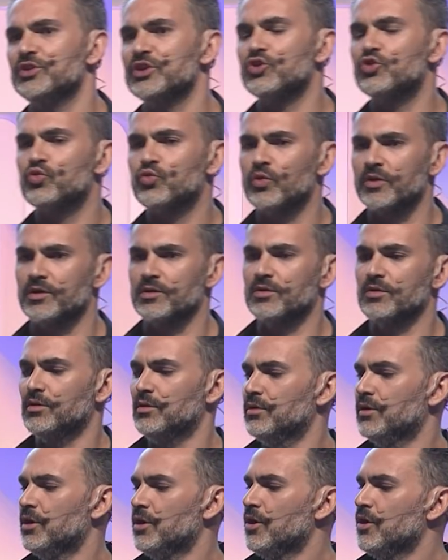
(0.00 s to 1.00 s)

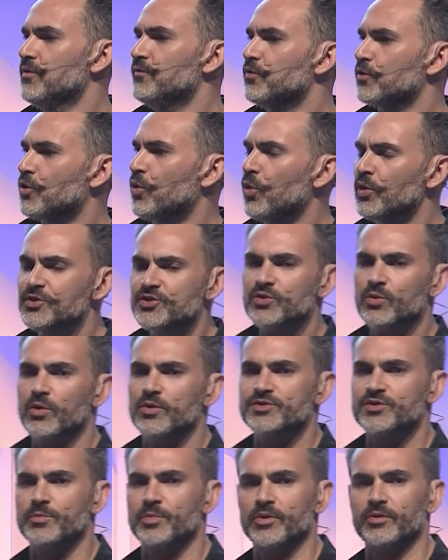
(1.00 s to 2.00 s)
critical for
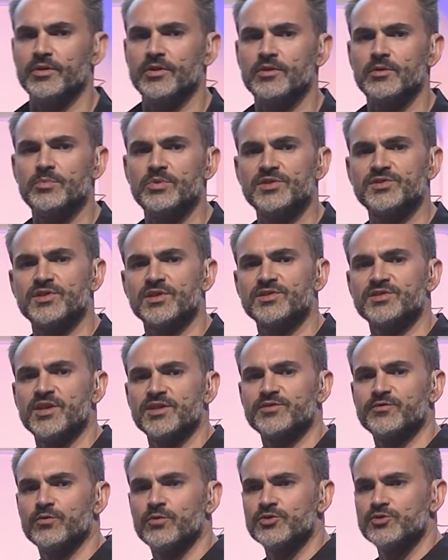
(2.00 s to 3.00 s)
Coinsquare's ability to be
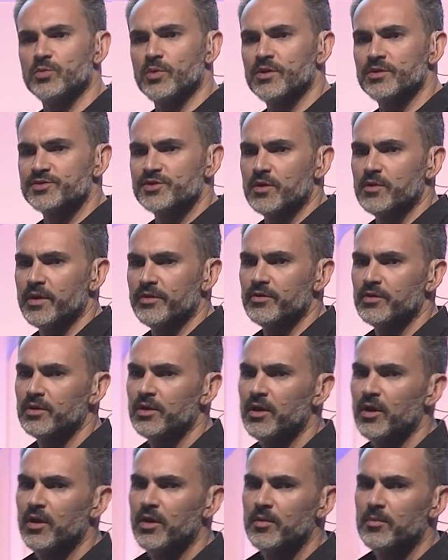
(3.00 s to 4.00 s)
successful as well as our other
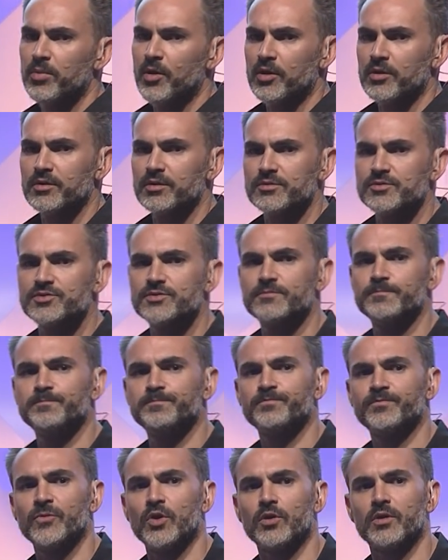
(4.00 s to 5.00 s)
partners,
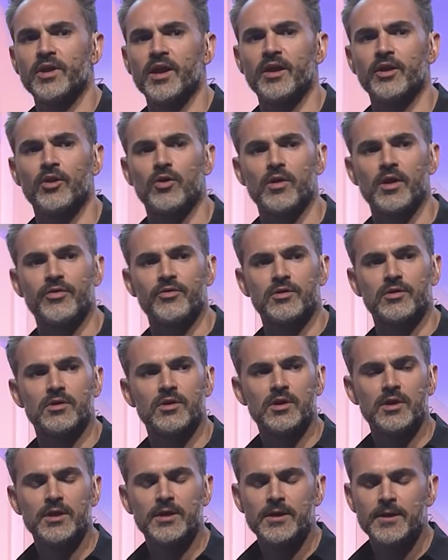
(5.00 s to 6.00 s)
okay, and our
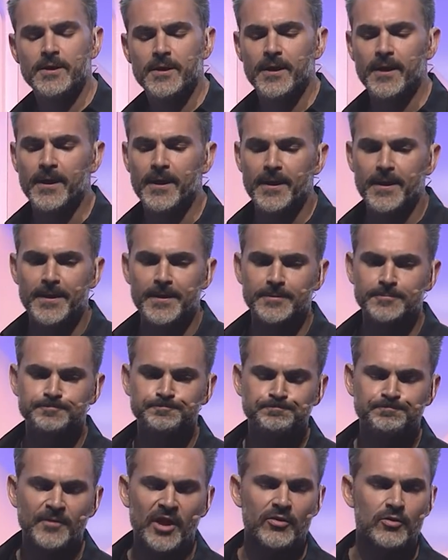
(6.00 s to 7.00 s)

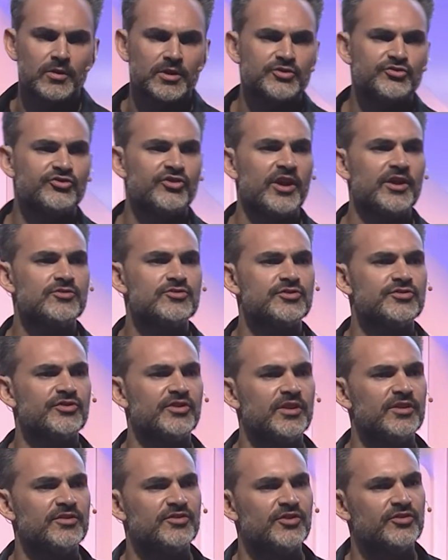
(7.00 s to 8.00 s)
other exchanges that
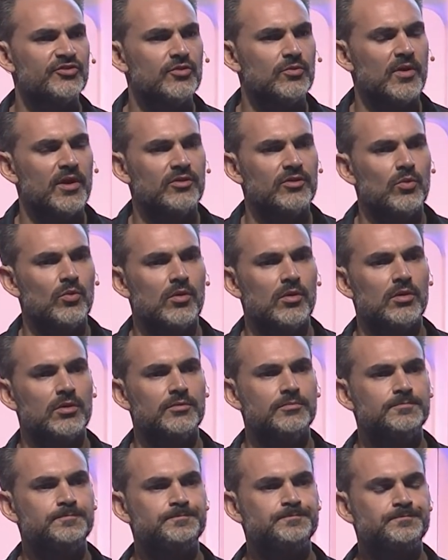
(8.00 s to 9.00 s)
exist around the world.
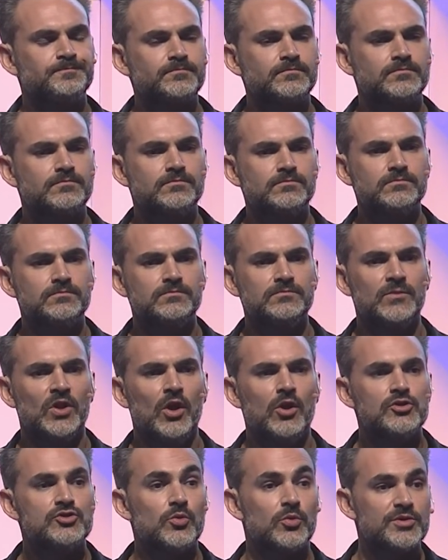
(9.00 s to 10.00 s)

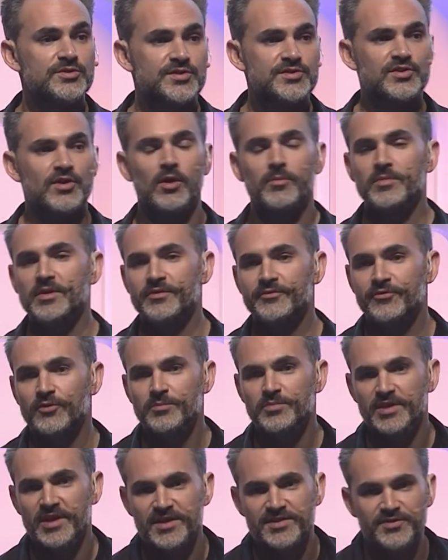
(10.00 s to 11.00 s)
So what does this all mean for
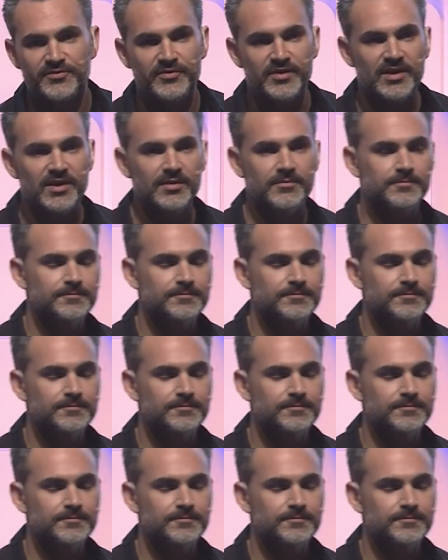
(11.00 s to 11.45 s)
BSV?